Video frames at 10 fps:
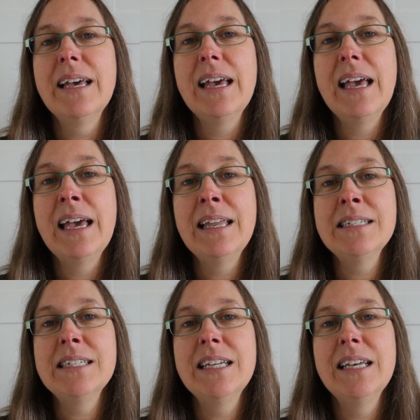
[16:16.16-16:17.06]

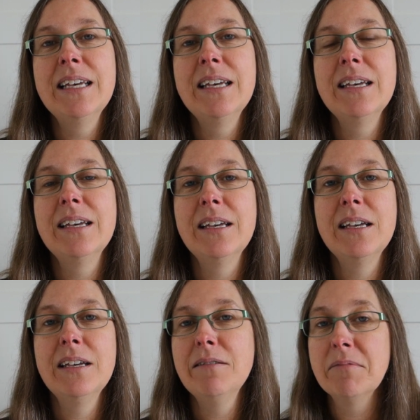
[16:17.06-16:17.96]
and
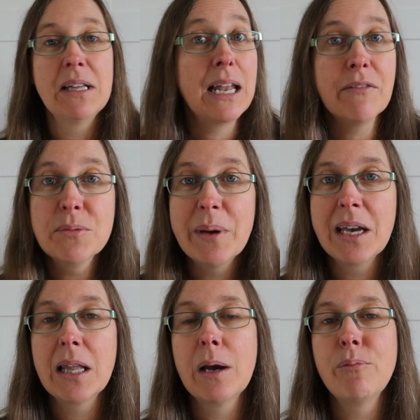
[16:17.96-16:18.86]
he loves
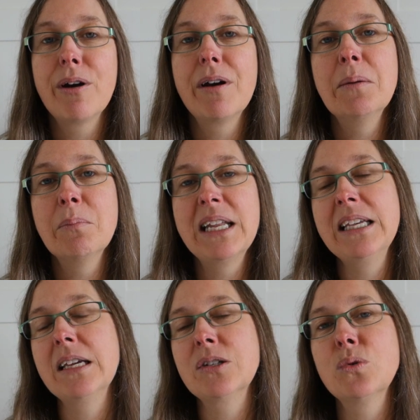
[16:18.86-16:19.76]
being a librarian, but
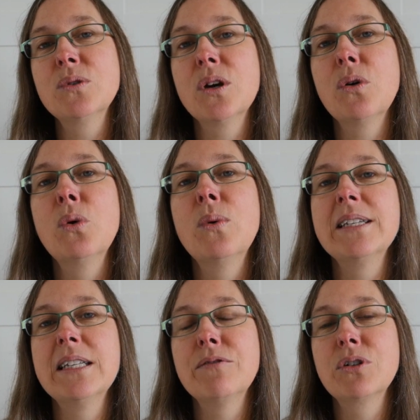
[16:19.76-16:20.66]
he has also
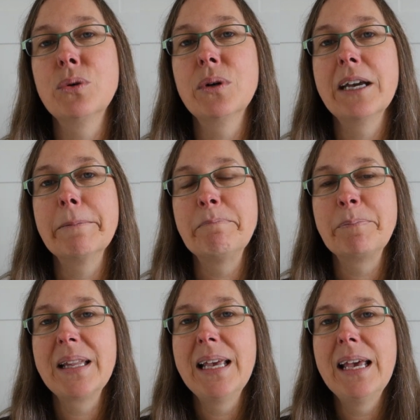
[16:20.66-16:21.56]
always loved cooking.
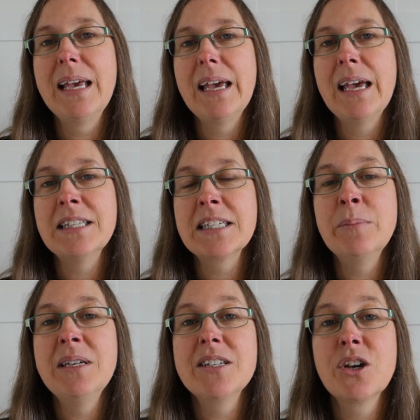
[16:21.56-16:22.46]
And
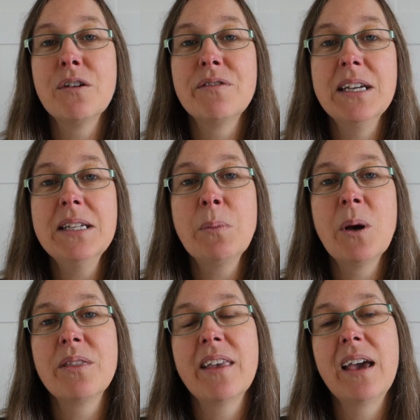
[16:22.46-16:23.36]
some years ago for his
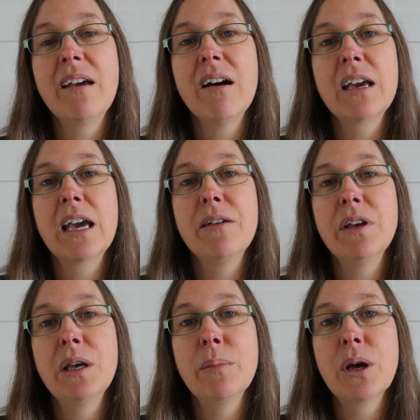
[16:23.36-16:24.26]
birthday, I gave
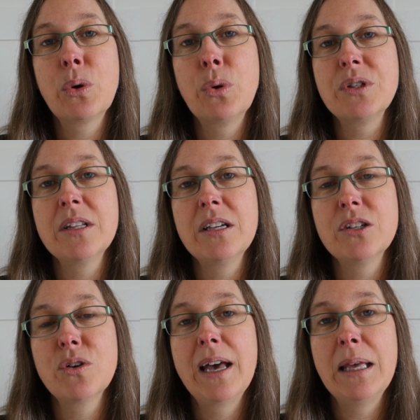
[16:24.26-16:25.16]
him a course at the
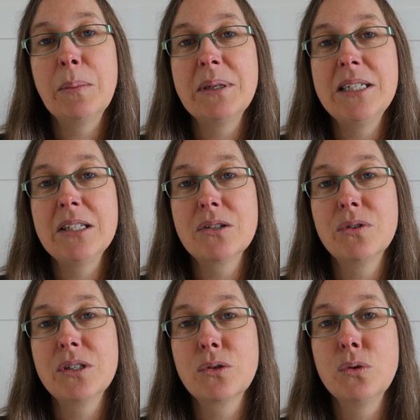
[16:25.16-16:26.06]
Australian
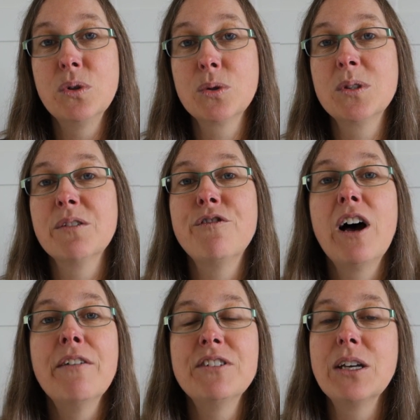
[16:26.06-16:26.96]
Patisserie School, which was a
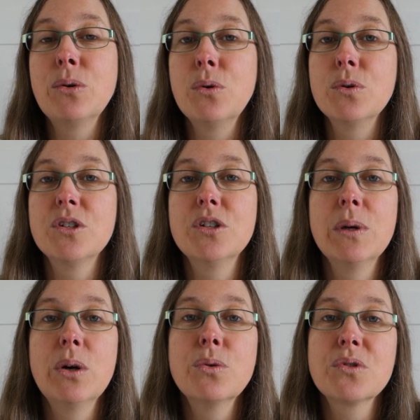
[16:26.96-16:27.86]
5-day course
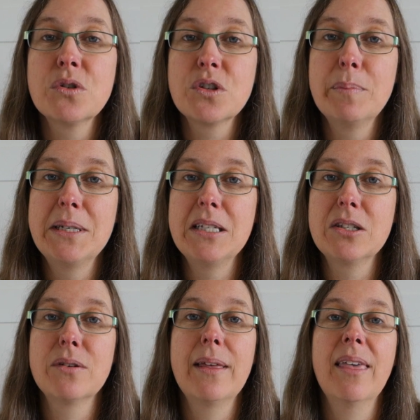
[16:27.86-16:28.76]
doing all sorts of
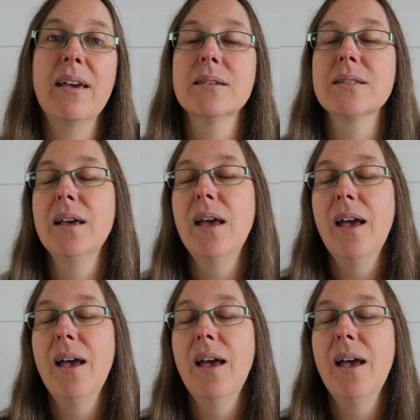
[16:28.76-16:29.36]
patisserie things.